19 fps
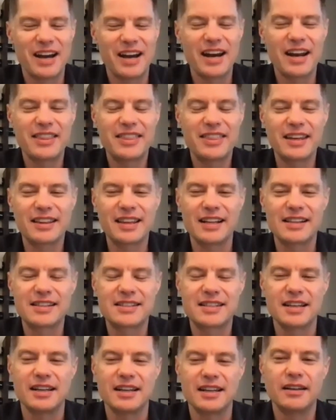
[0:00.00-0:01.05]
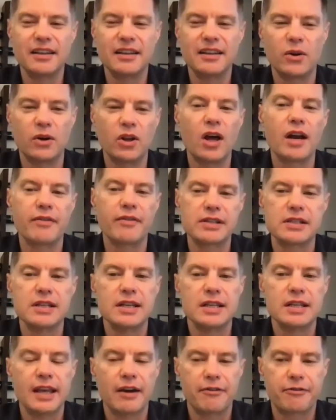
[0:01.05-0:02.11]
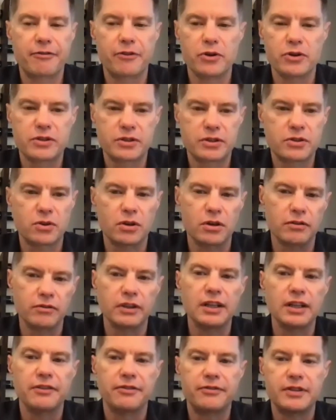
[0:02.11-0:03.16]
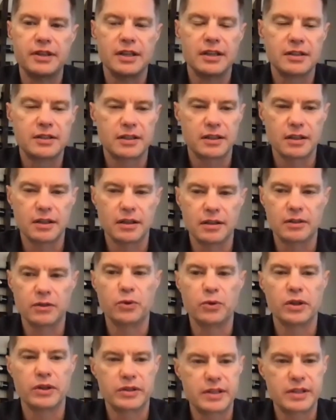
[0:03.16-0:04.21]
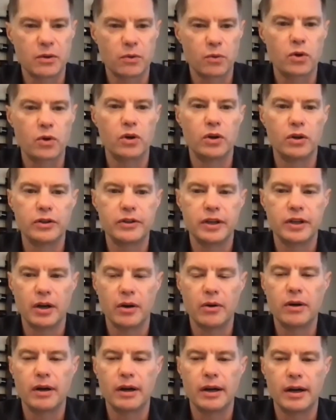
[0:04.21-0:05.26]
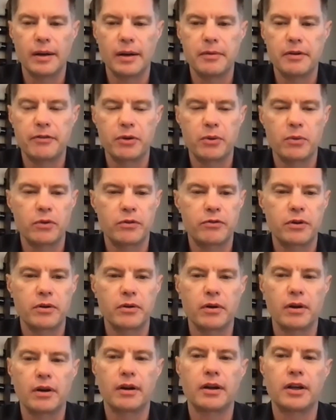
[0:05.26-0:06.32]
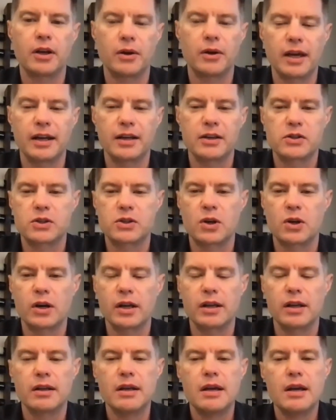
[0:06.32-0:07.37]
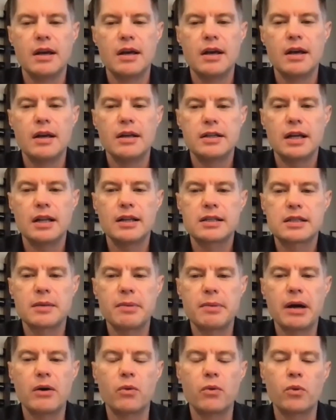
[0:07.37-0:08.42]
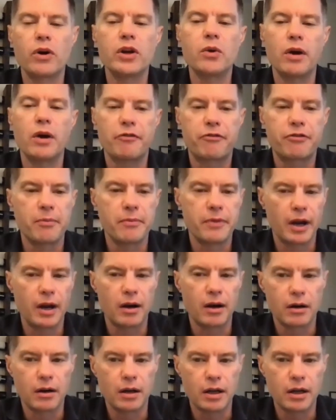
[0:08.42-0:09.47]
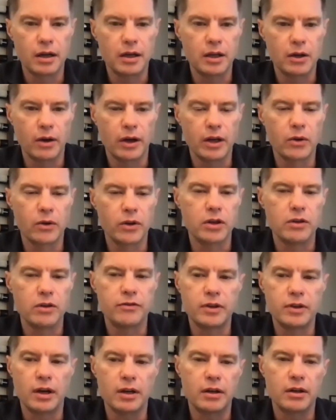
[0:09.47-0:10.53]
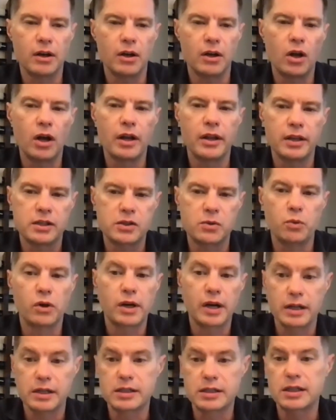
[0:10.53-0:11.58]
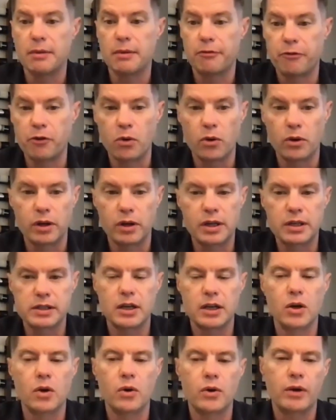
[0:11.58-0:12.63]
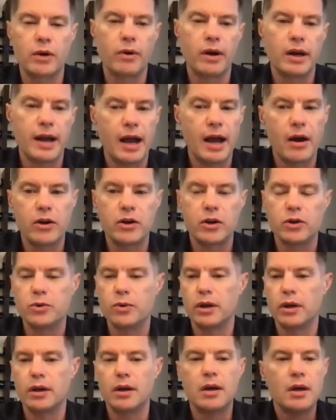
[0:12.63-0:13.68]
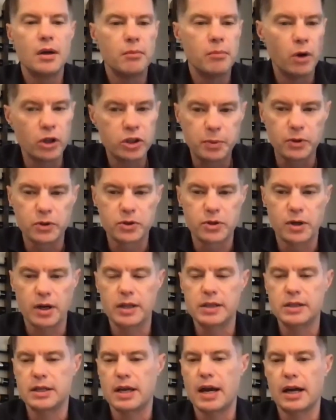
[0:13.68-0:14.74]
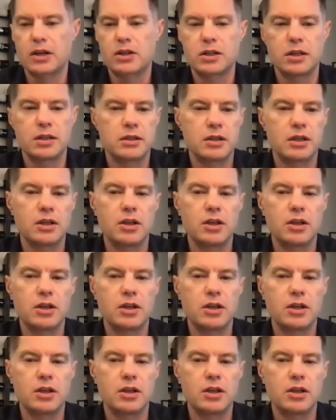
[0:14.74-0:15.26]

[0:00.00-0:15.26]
I think that's uh, you know, a lot of us need that first sort of lift into the real estate world, you know, um, if we if yeah. we uh, you know getting started. Tell us about where you went from there. Uh, you know, I know that you've done a lot of this and we'll kind of skip forward because I know that right now you're doing multiple transactions and you're